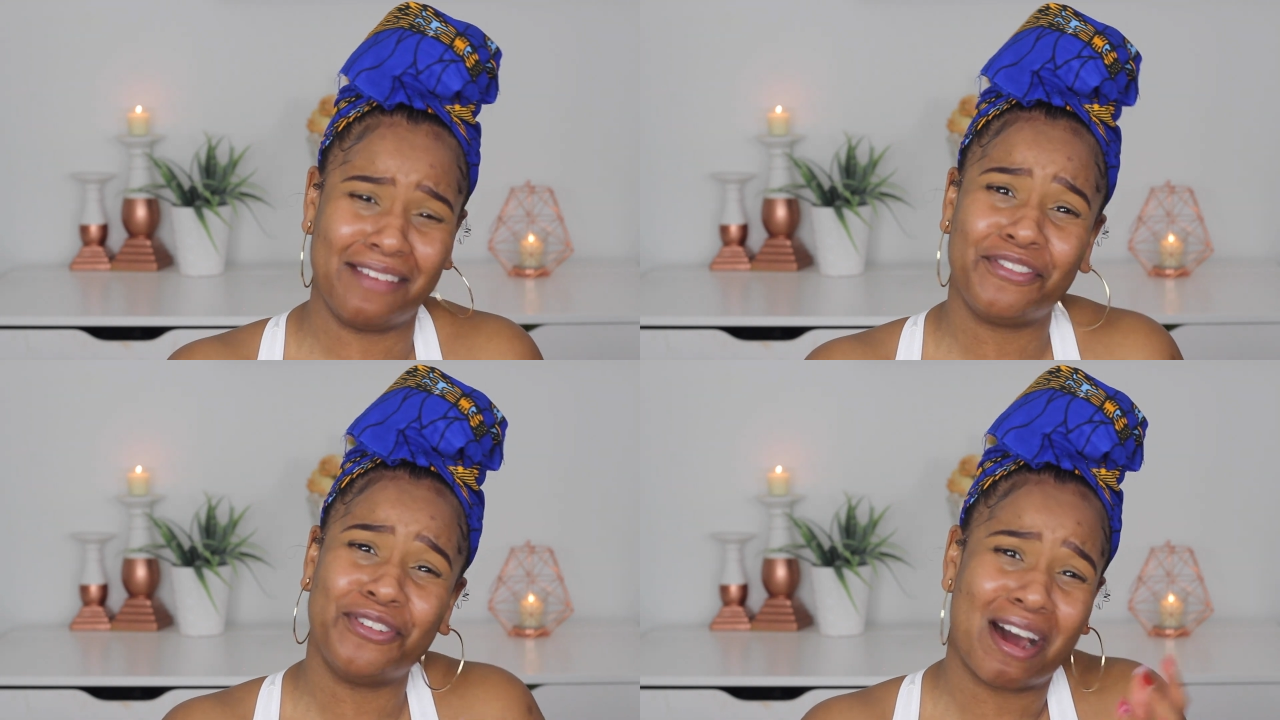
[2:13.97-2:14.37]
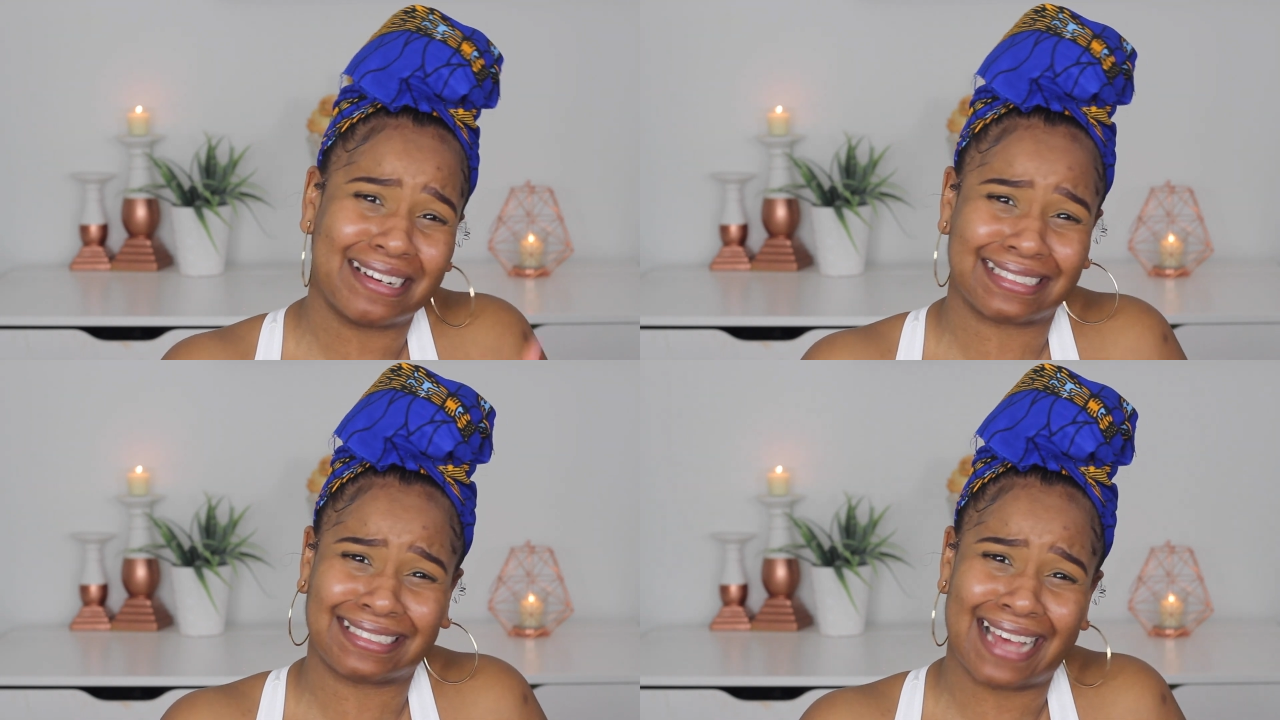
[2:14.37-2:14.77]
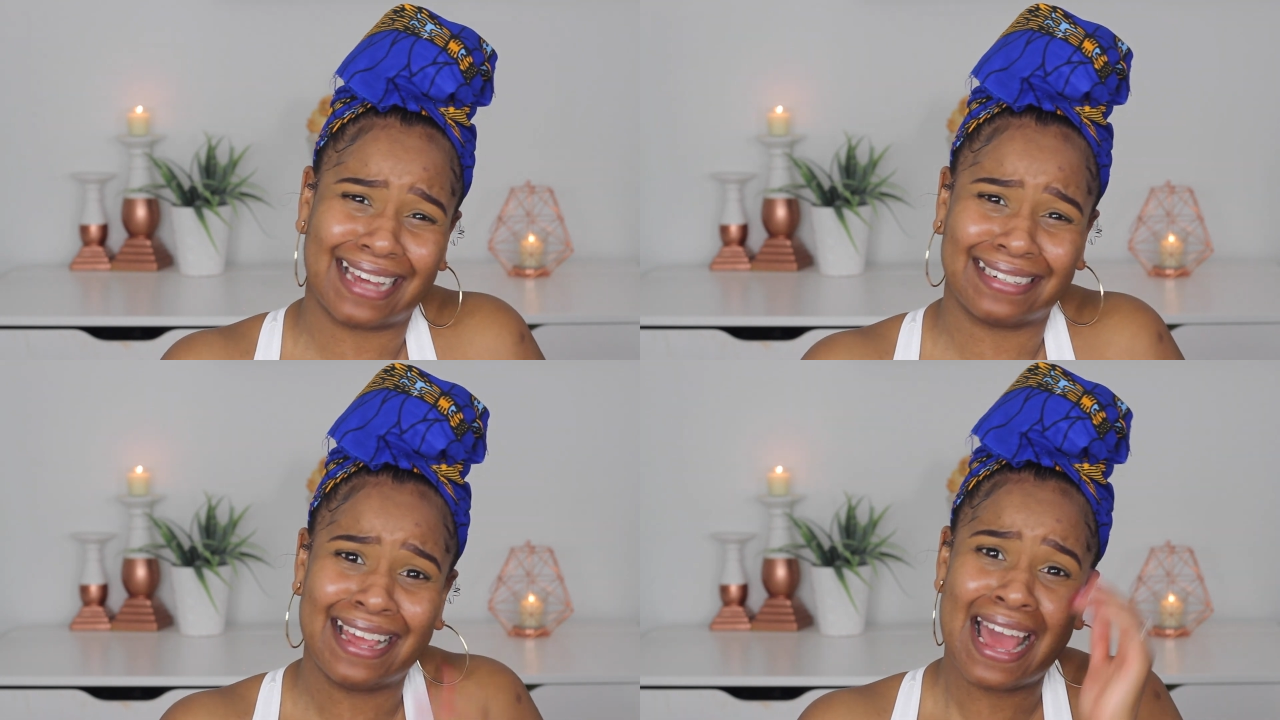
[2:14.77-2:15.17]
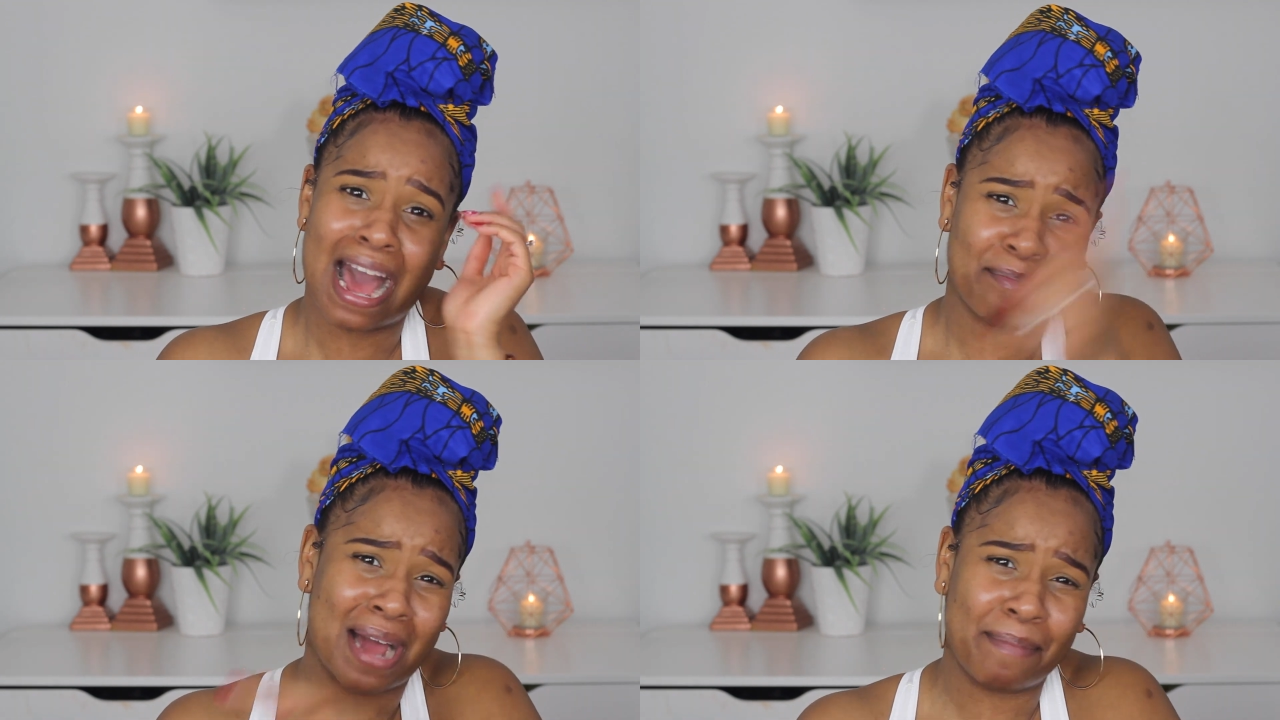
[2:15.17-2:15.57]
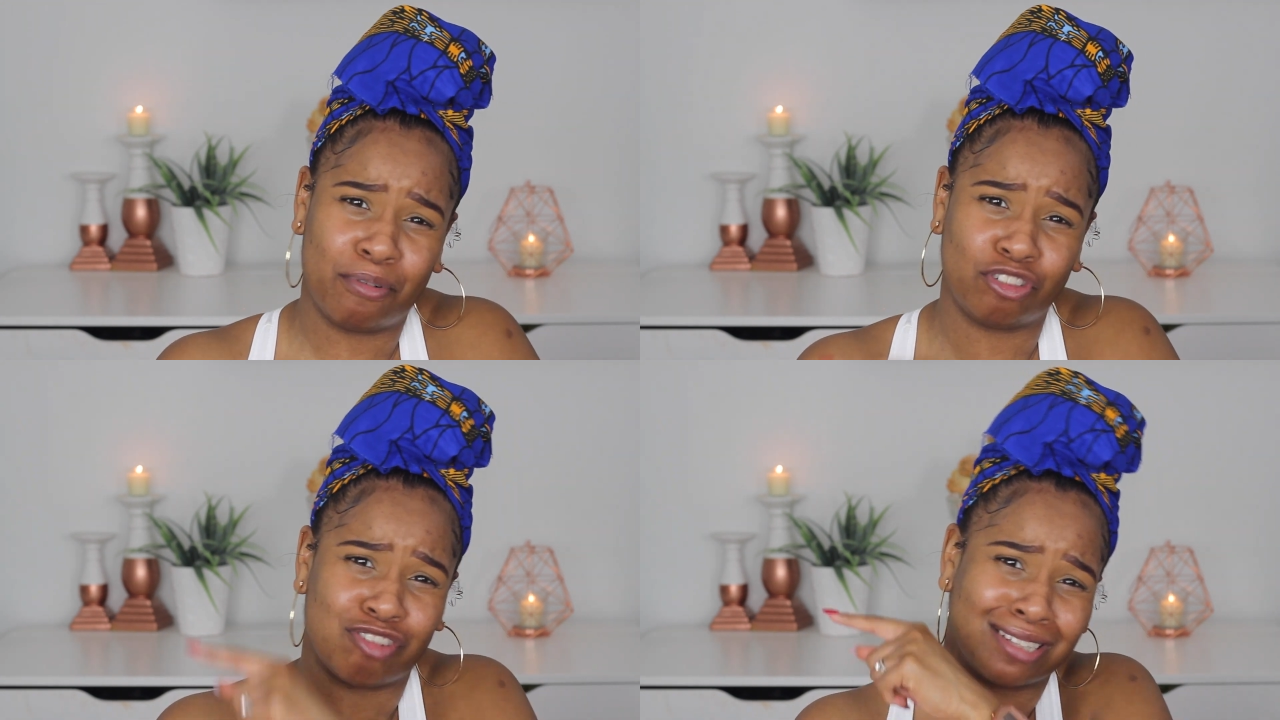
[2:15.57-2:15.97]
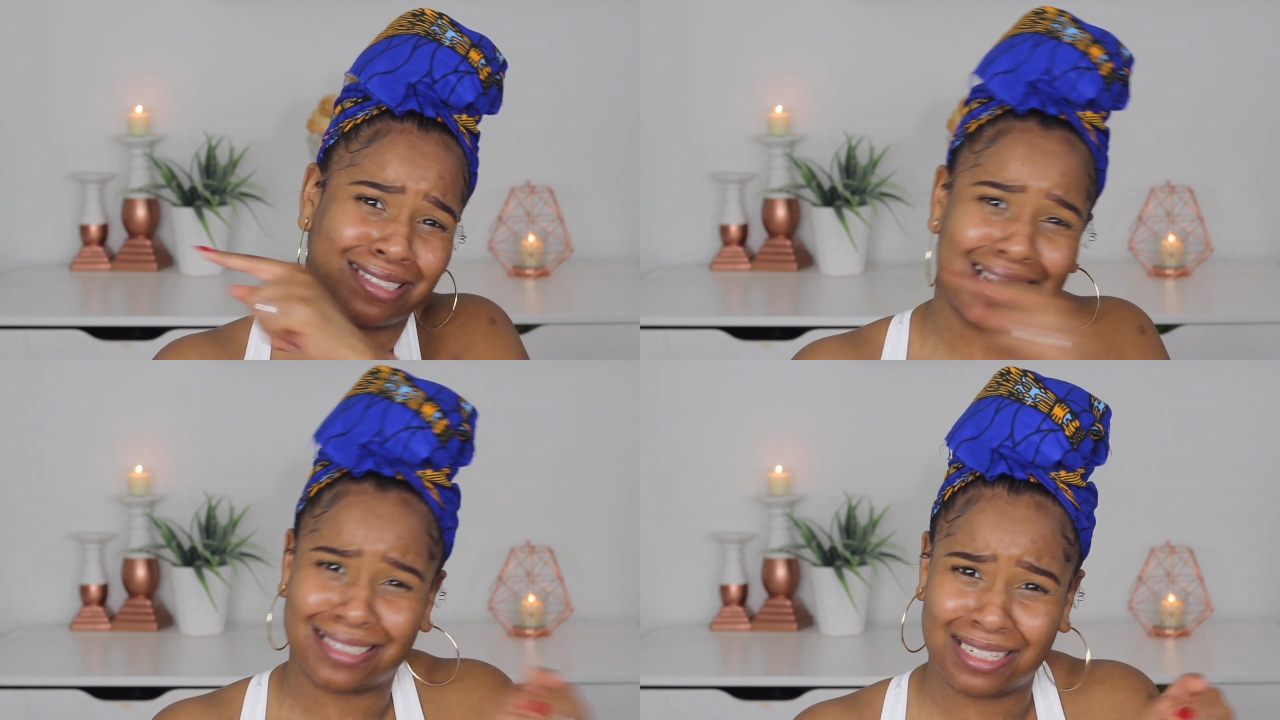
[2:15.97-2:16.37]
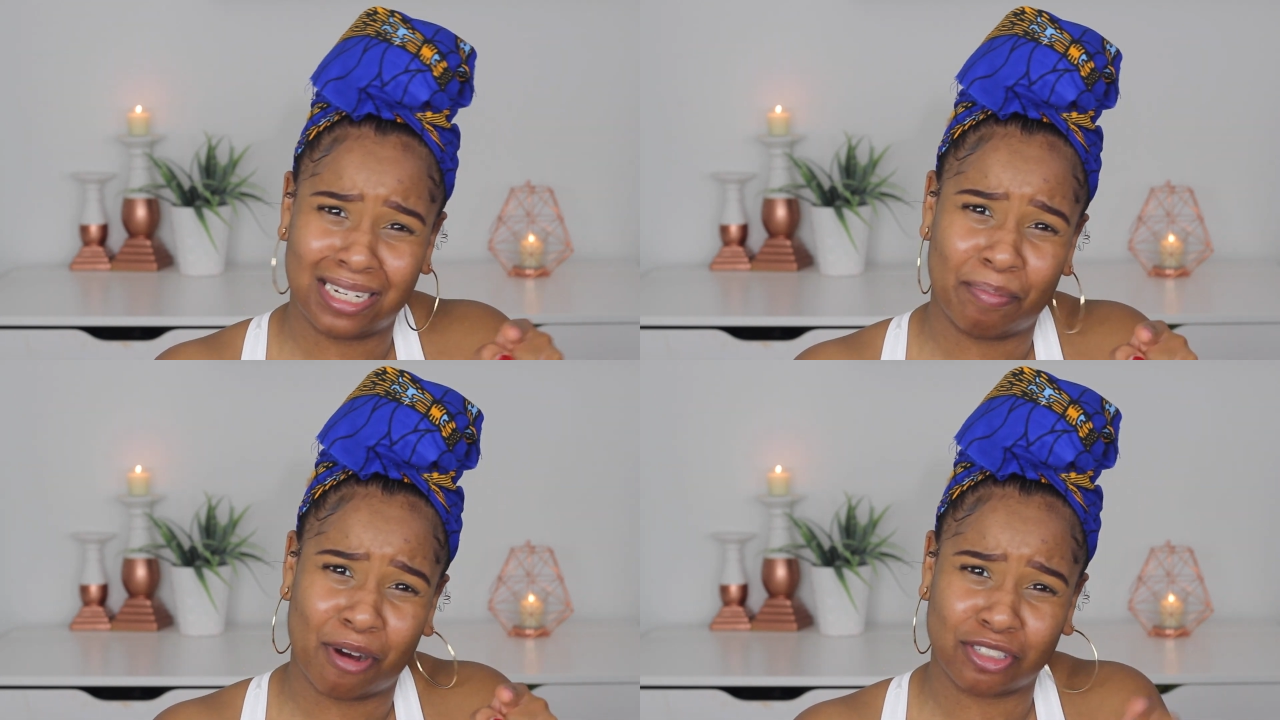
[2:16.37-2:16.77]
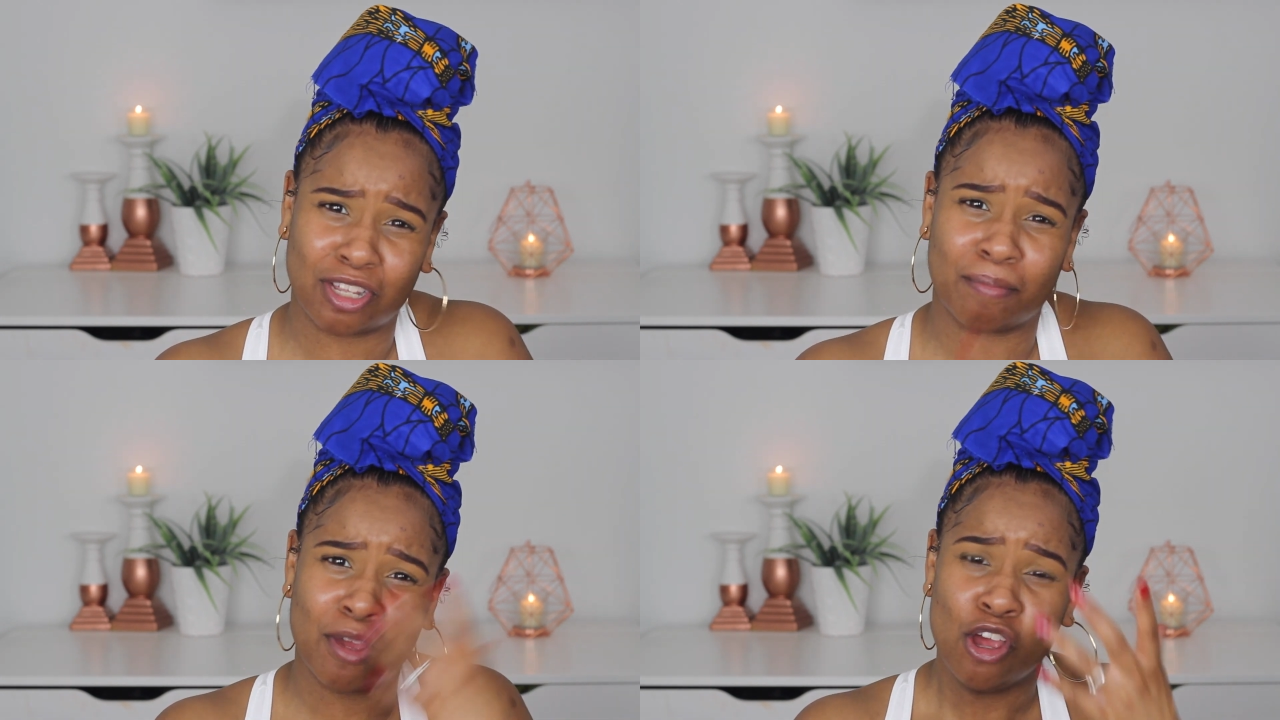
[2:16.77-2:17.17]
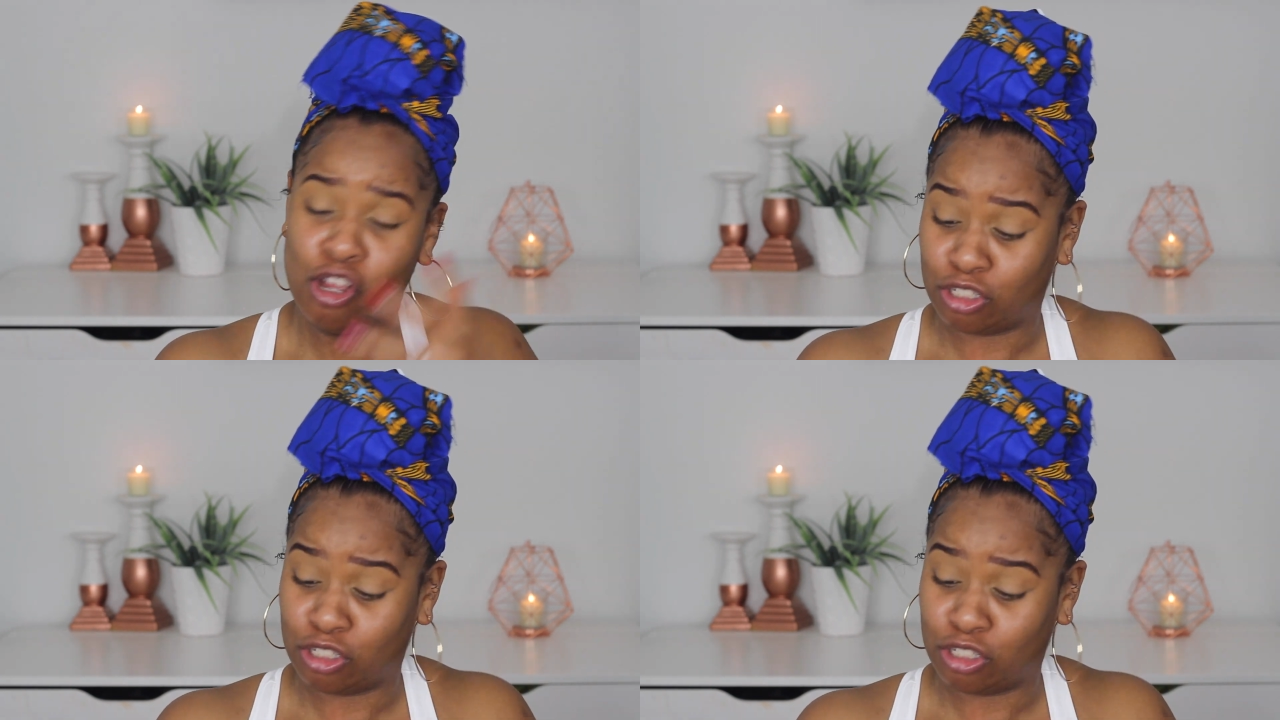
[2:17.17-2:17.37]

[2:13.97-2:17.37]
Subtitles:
If you don't understand, I might put translation in the bottom